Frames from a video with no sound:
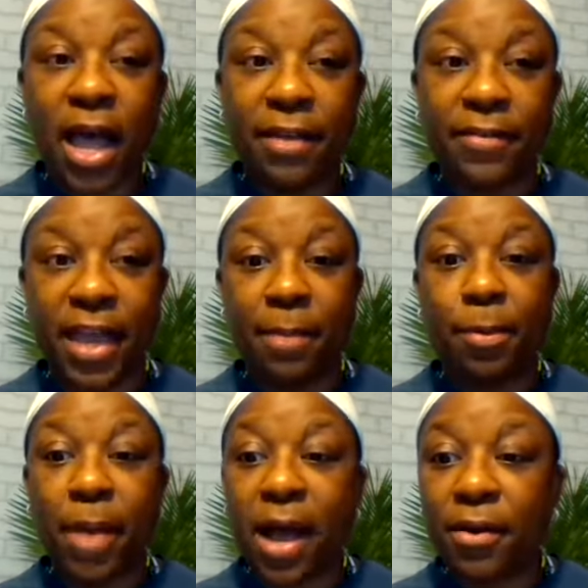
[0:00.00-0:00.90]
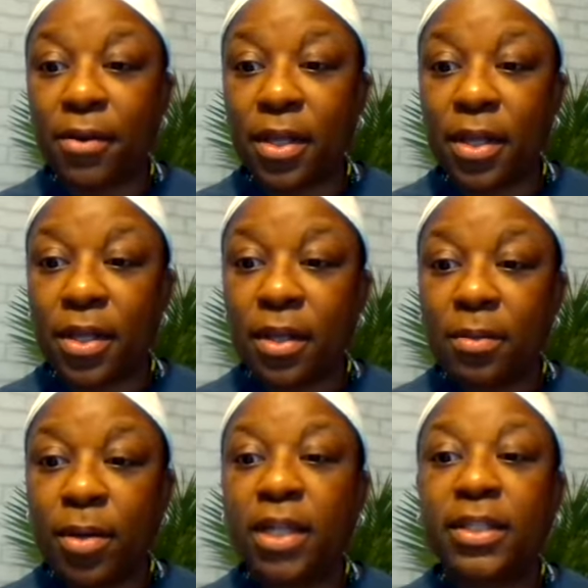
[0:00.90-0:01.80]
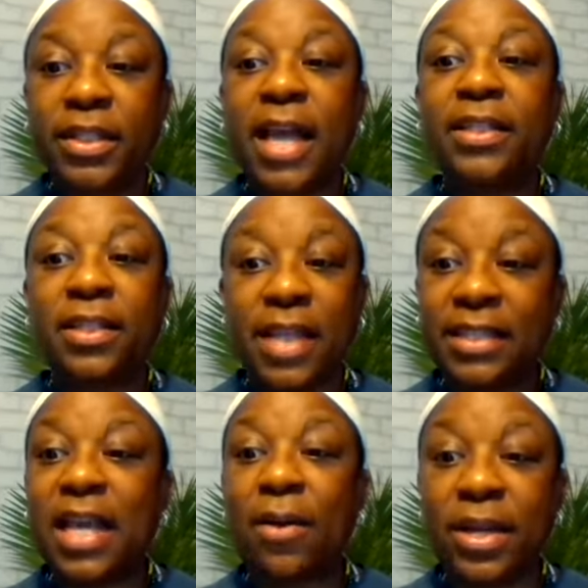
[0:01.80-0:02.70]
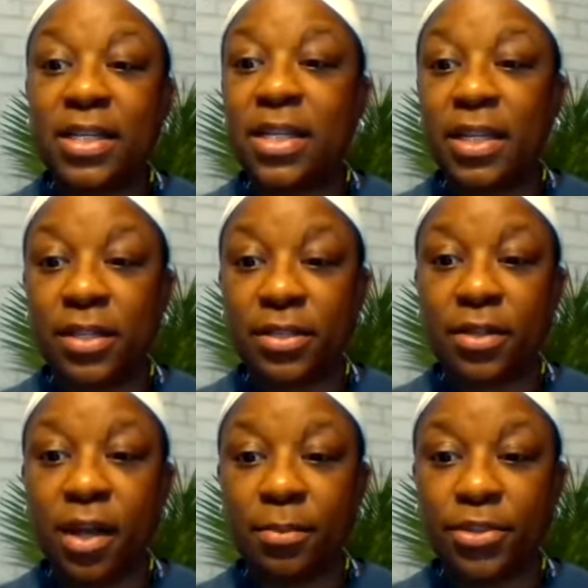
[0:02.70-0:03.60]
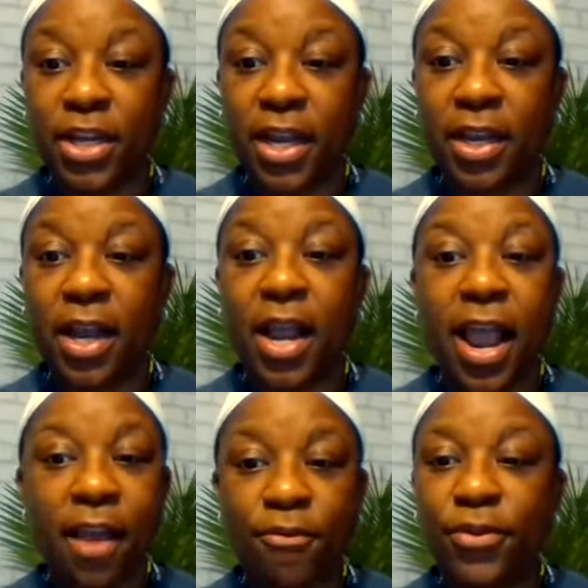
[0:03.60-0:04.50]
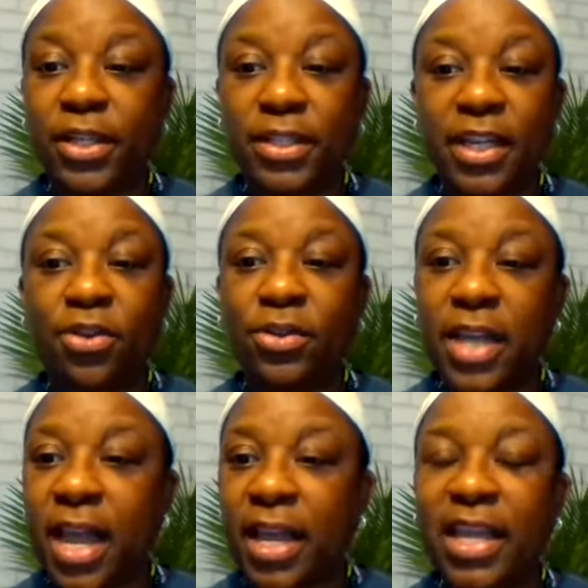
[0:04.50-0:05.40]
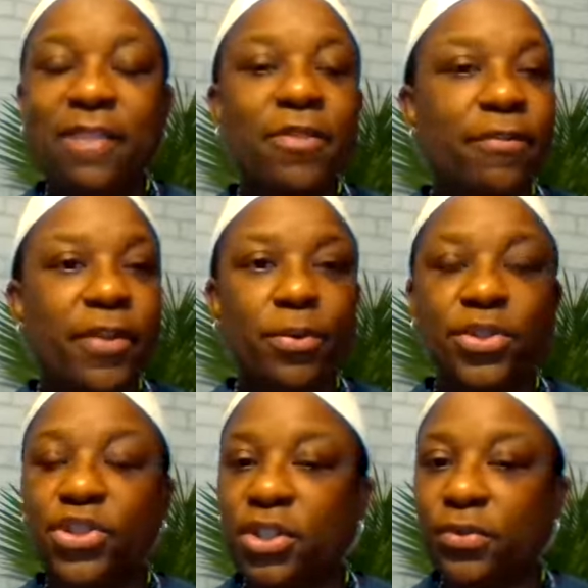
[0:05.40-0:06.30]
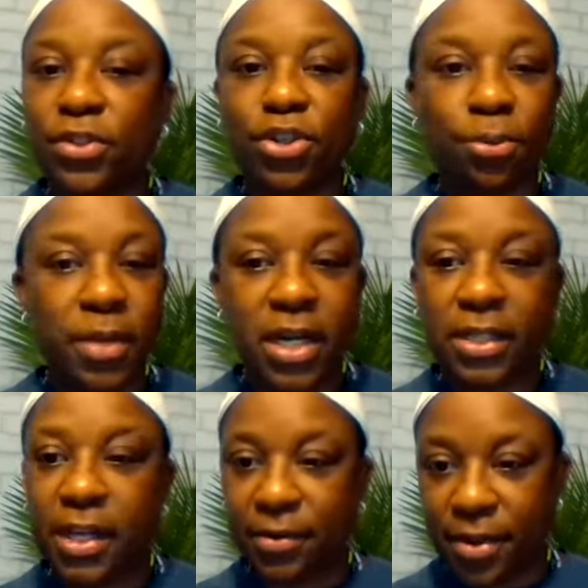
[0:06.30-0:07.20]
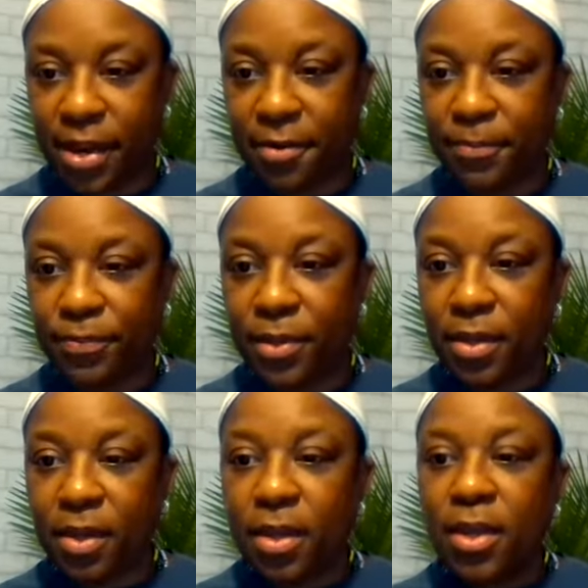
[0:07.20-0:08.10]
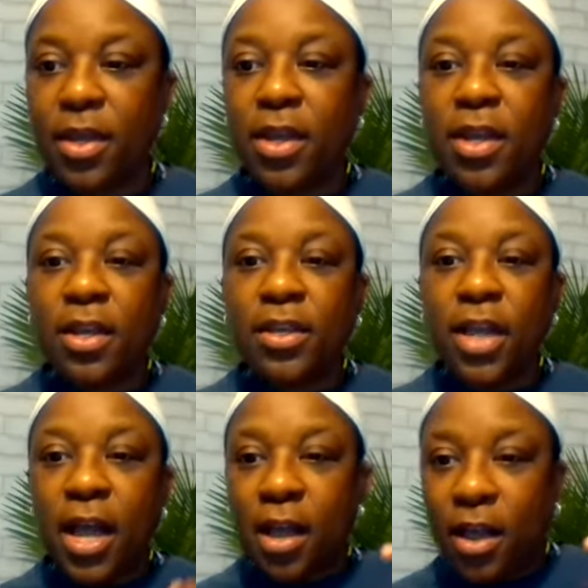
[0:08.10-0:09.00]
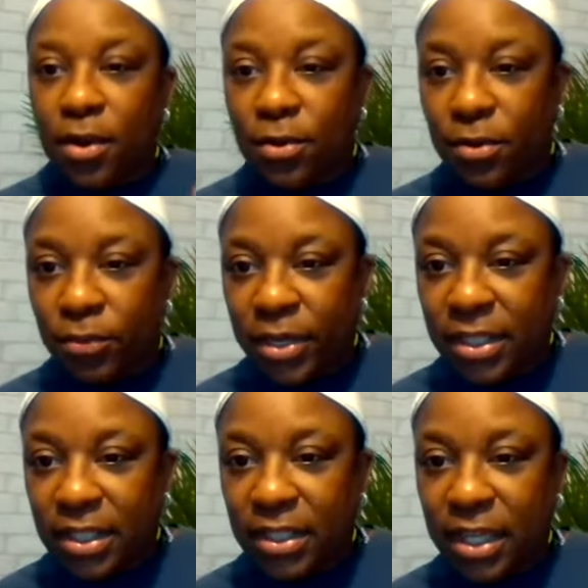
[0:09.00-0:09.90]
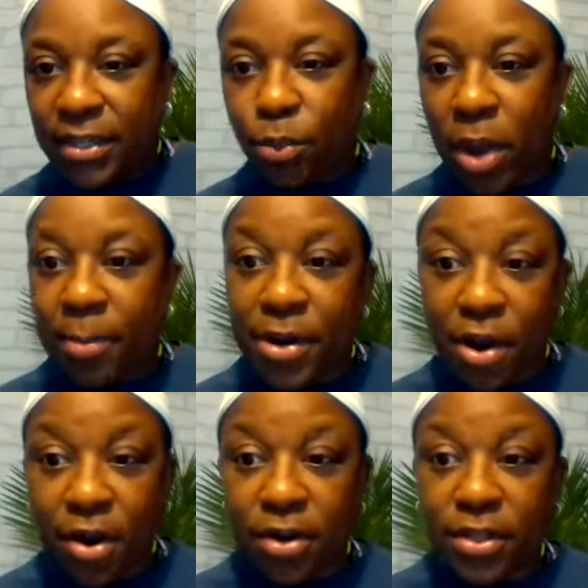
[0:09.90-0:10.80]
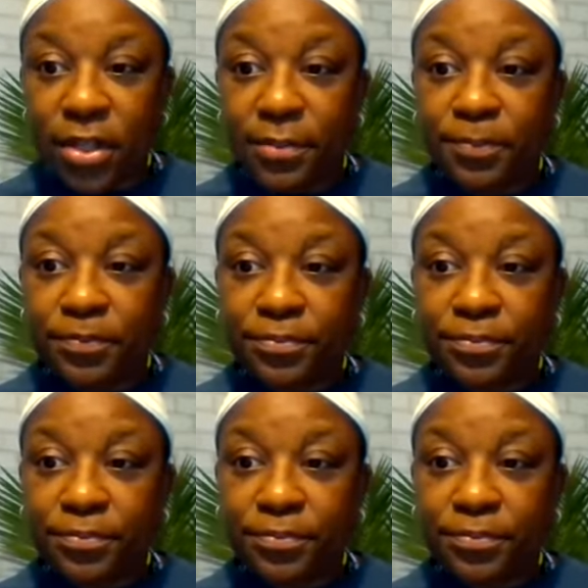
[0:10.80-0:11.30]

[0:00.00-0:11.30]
live came about, but that's that's how I did it, um, Jay. Every single day, even if it was just for two minutes here and there. Uh, Reese says webinars.